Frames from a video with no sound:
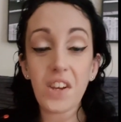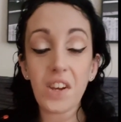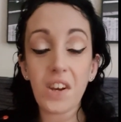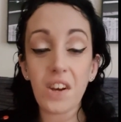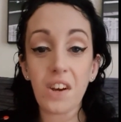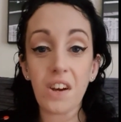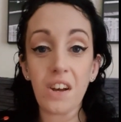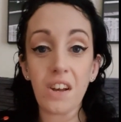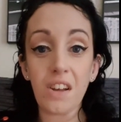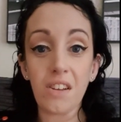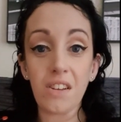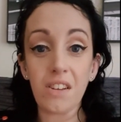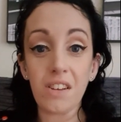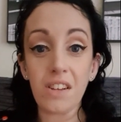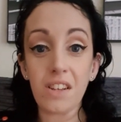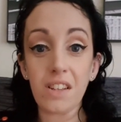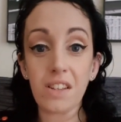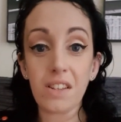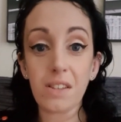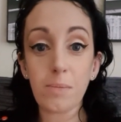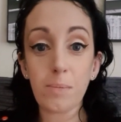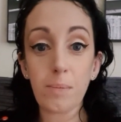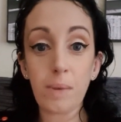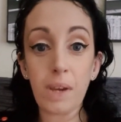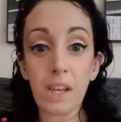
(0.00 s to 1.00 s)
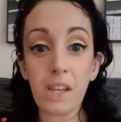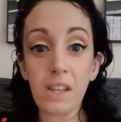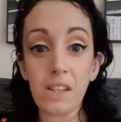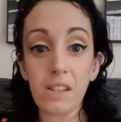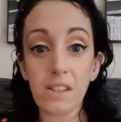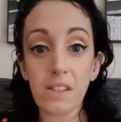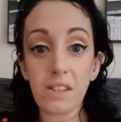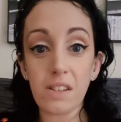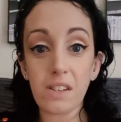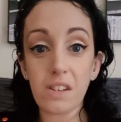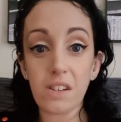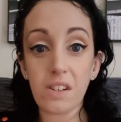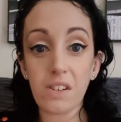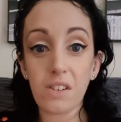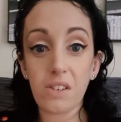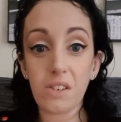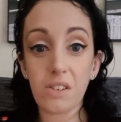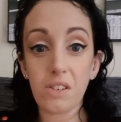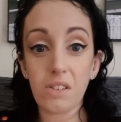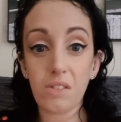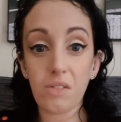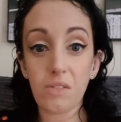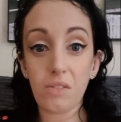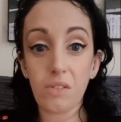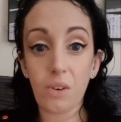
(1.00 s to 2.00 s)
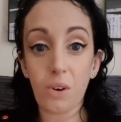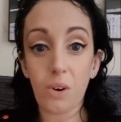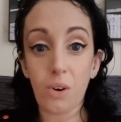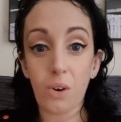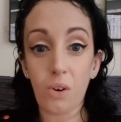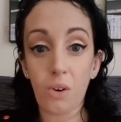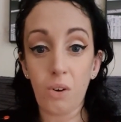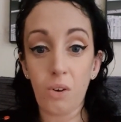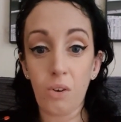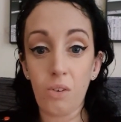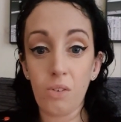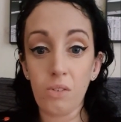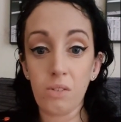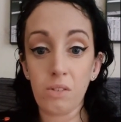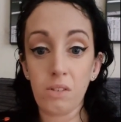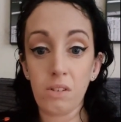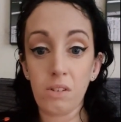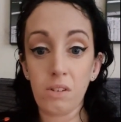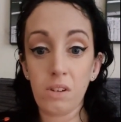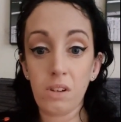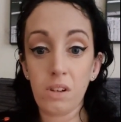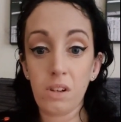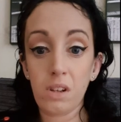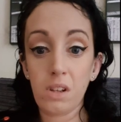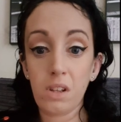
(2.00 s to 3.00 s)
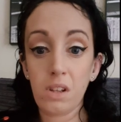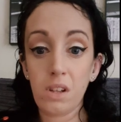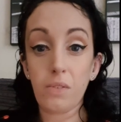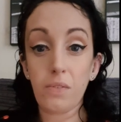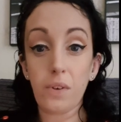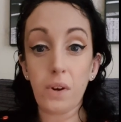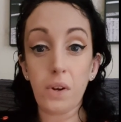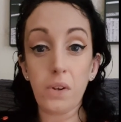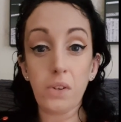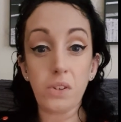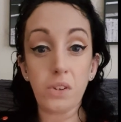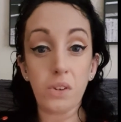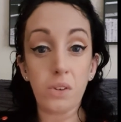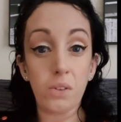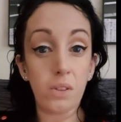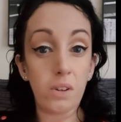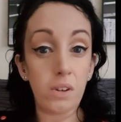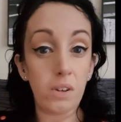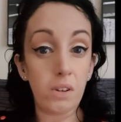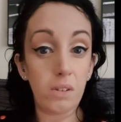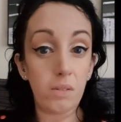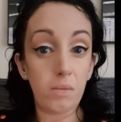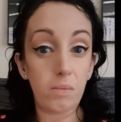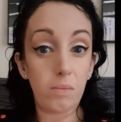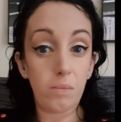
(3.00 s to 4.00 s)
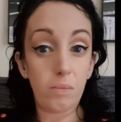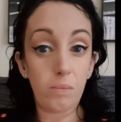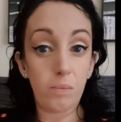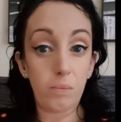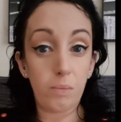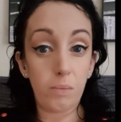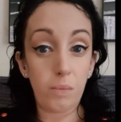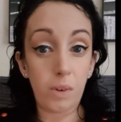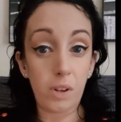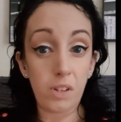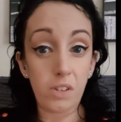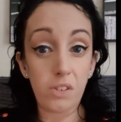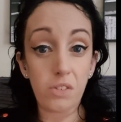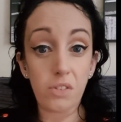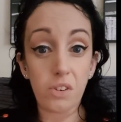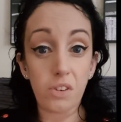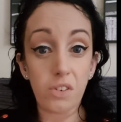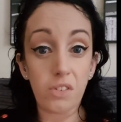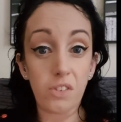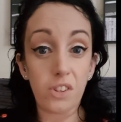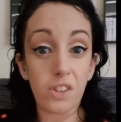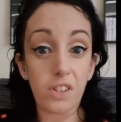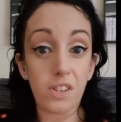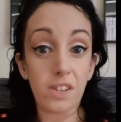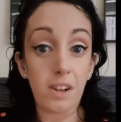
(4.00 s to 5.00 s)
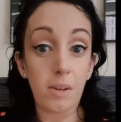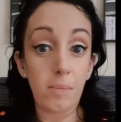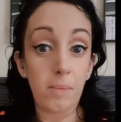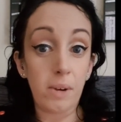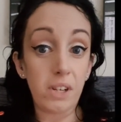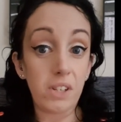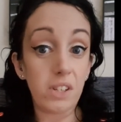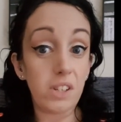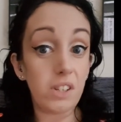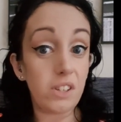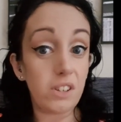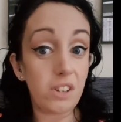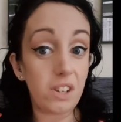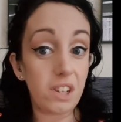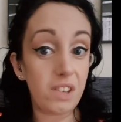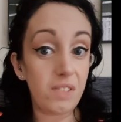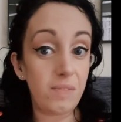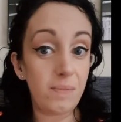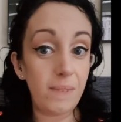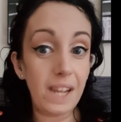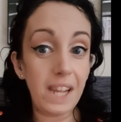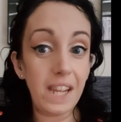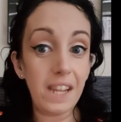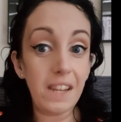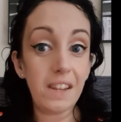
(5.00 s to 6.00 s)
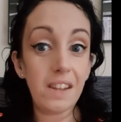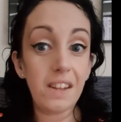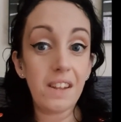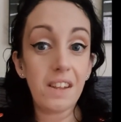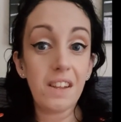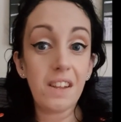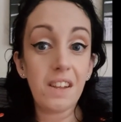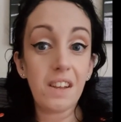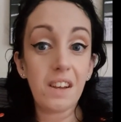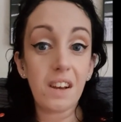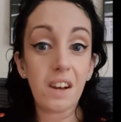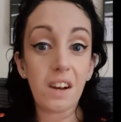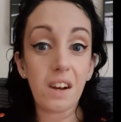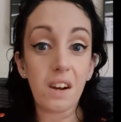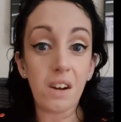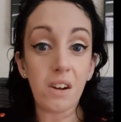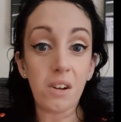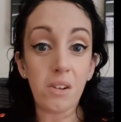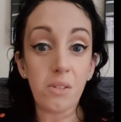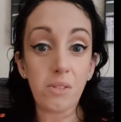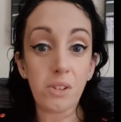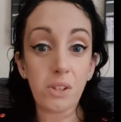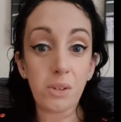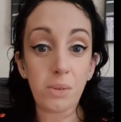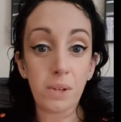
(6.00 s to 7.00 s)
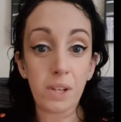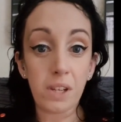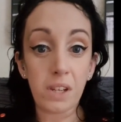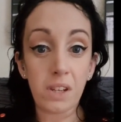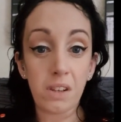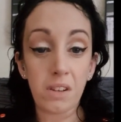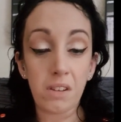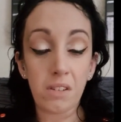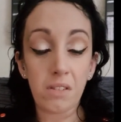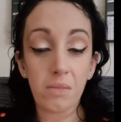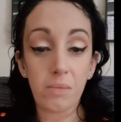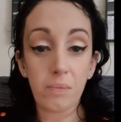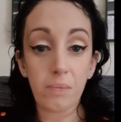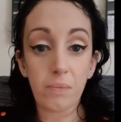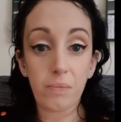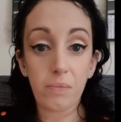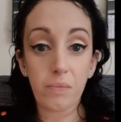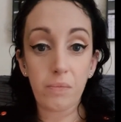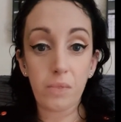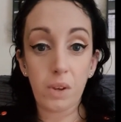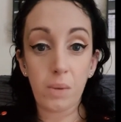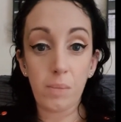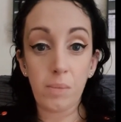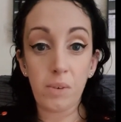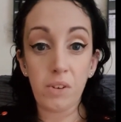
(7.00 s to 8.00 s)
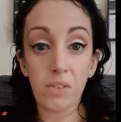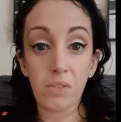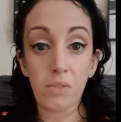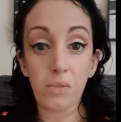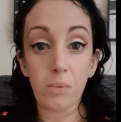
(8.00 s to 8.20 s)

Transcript: It's based on a photo that my instructor at the time actually took of me doing a move